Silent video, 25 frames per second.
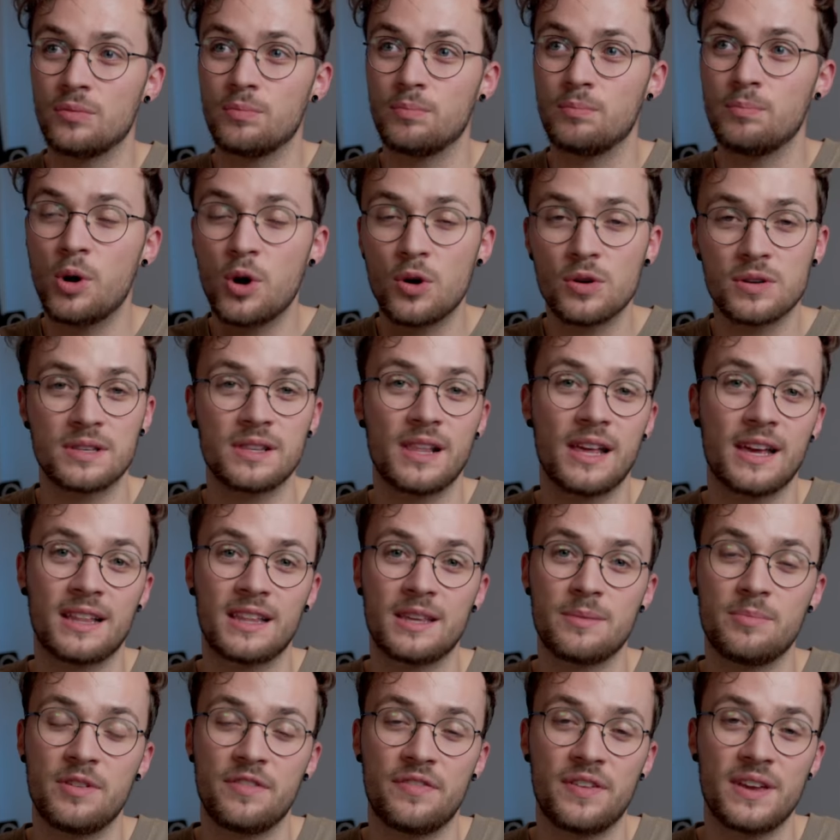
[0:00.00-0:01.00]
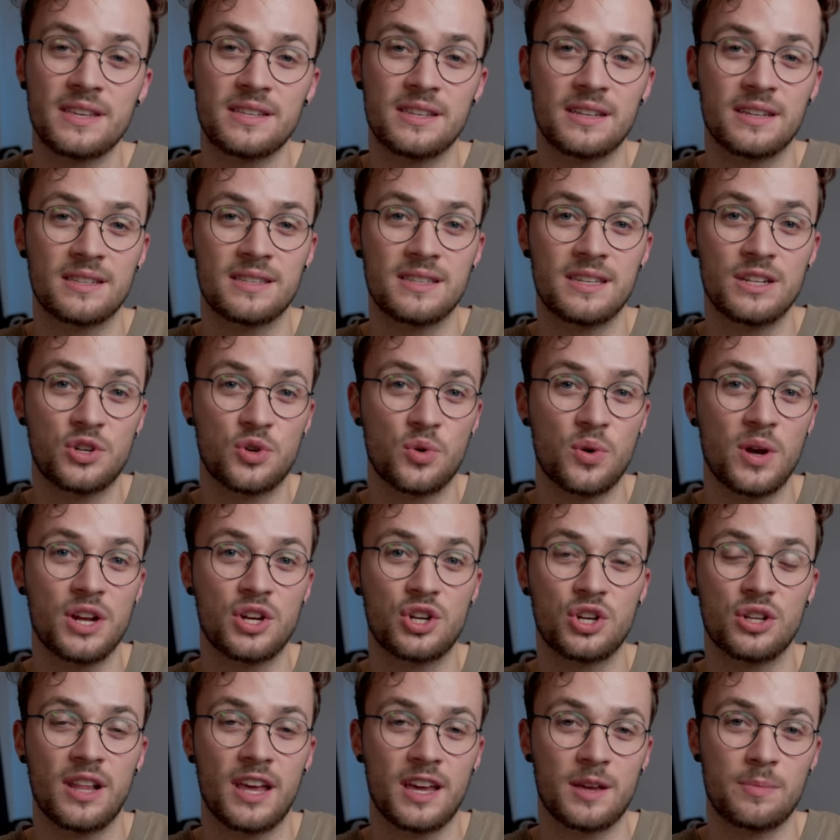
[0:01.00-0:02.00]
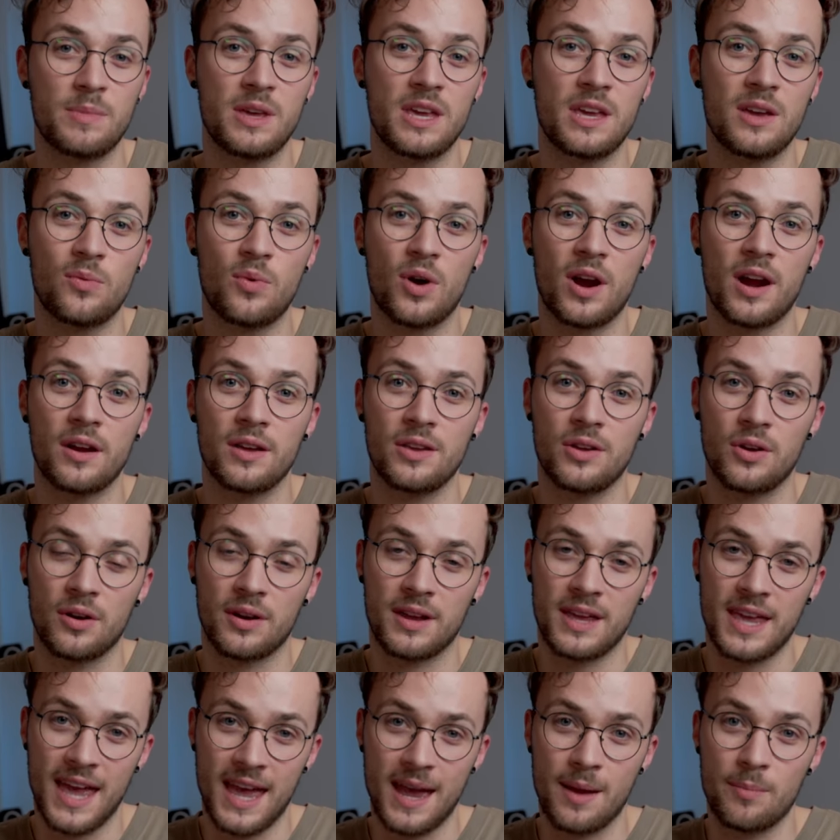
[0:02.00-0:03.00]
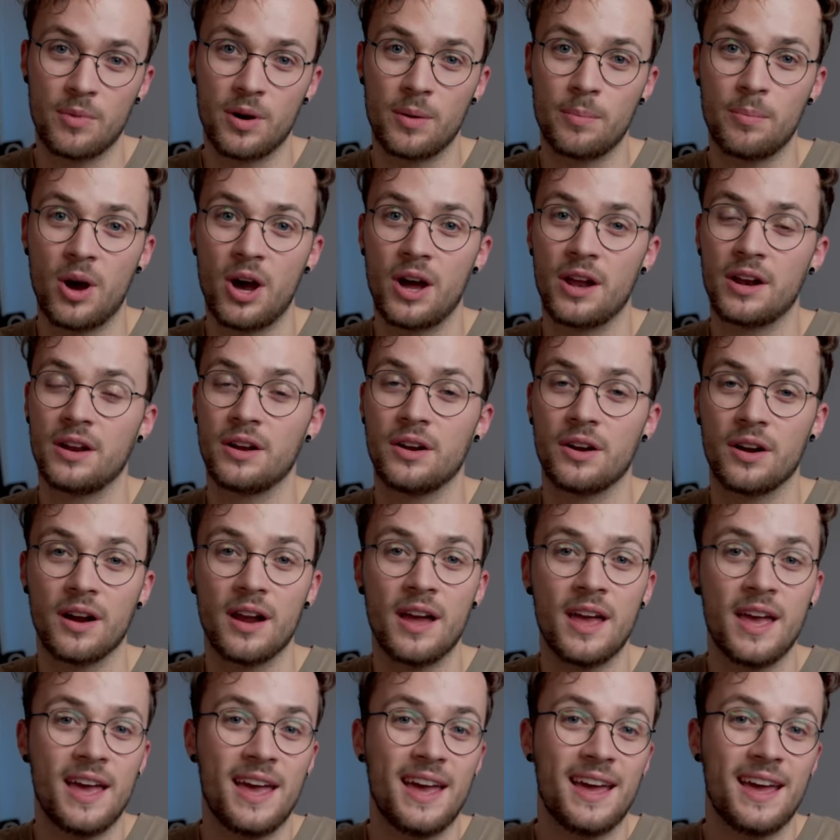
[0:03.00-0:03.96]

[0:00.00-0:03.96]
most likely be facing a situation like me where your camera monitor